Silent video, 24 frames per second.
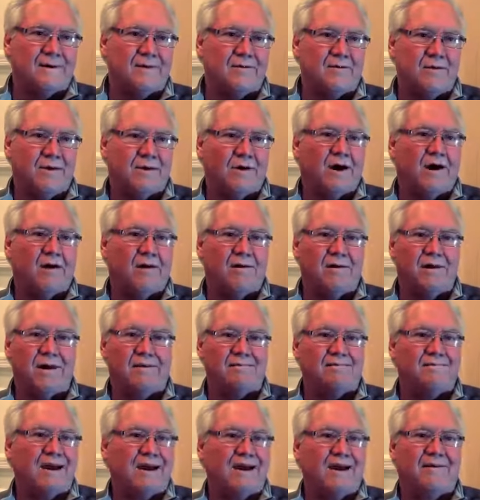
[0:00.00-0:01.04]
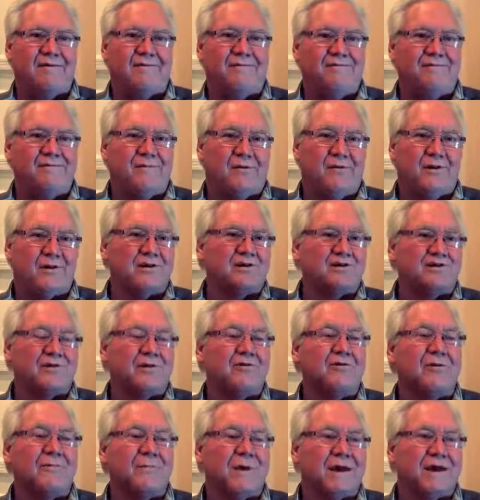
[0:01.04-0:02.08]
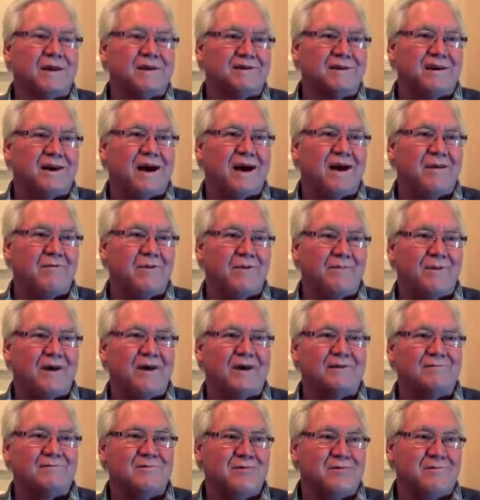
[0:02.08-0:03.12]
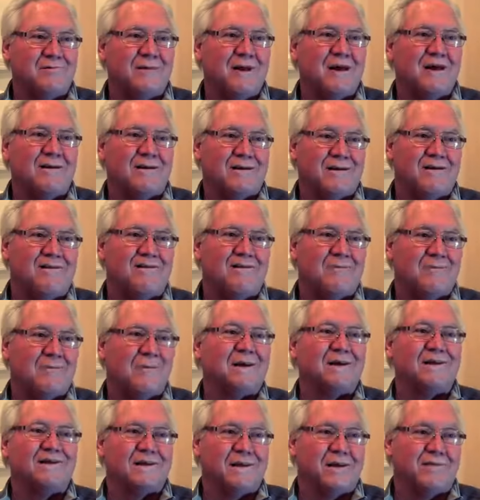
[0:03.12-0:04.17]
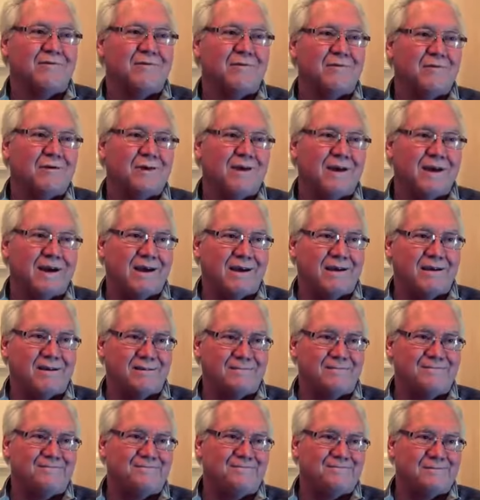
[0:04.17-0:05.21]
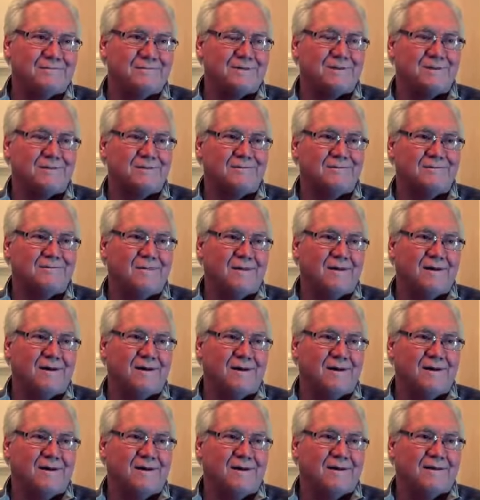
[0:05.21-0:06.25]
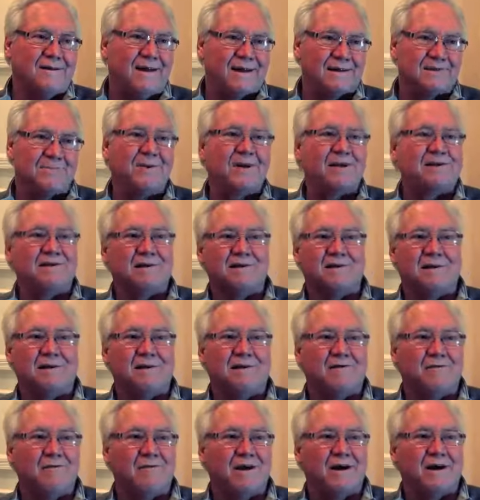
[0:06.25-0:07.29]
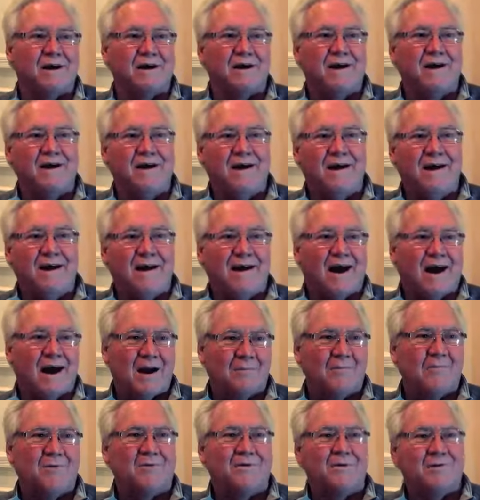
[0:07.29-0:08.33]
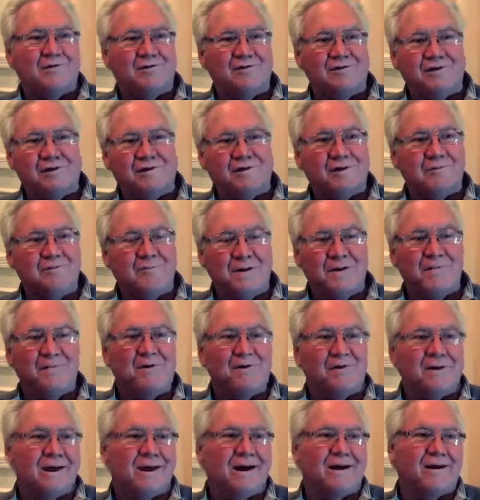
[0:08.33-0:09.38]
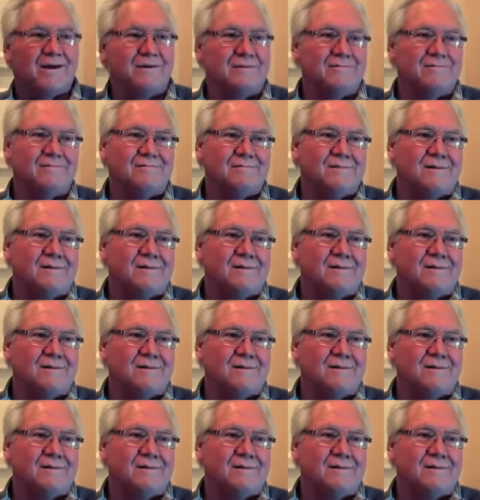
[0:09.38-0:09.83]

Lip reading: We all have only a certain amount of time. We might as well make the best of it we can. So that's basically the way I produce it to people now.